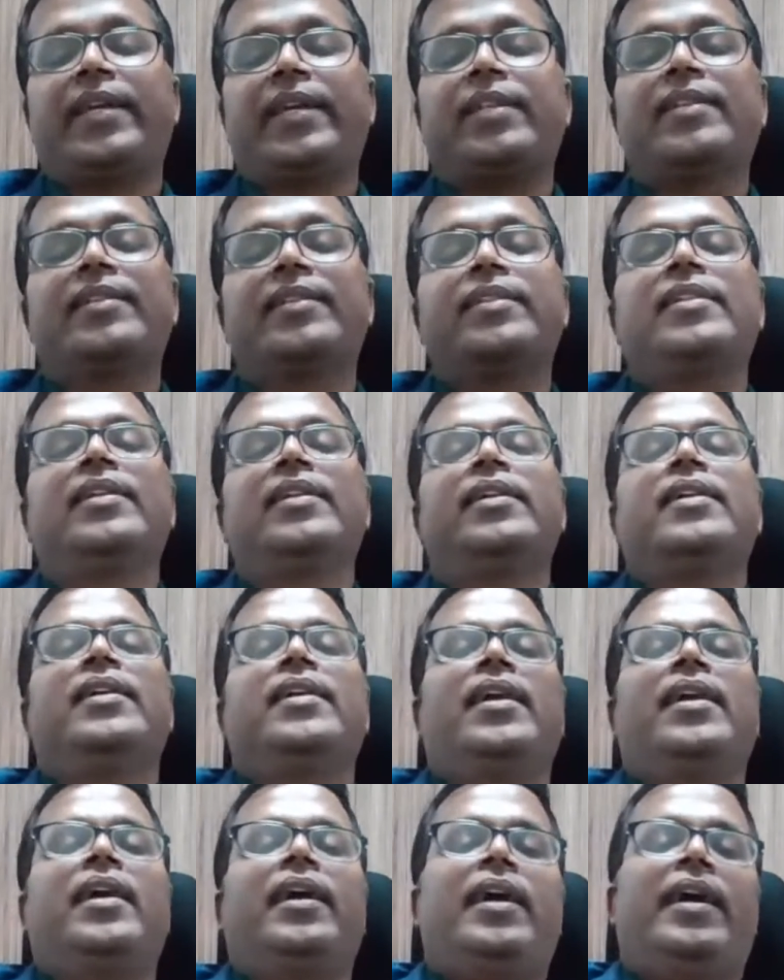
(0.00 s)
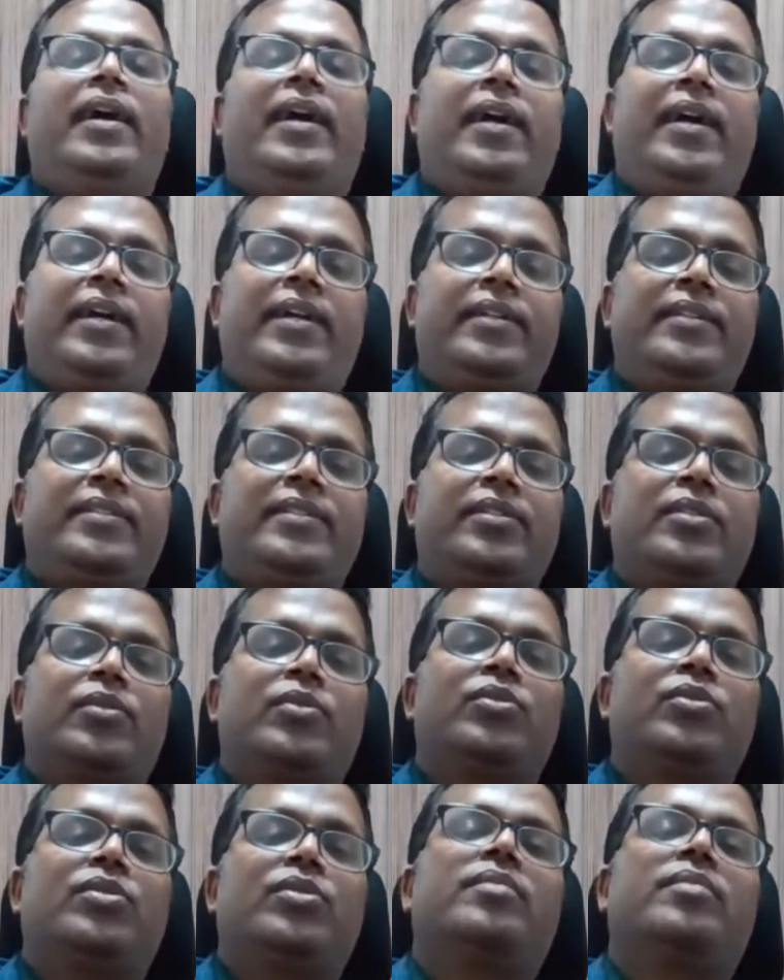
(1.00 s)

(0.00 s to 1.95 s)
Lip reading: menstrual cycle. And the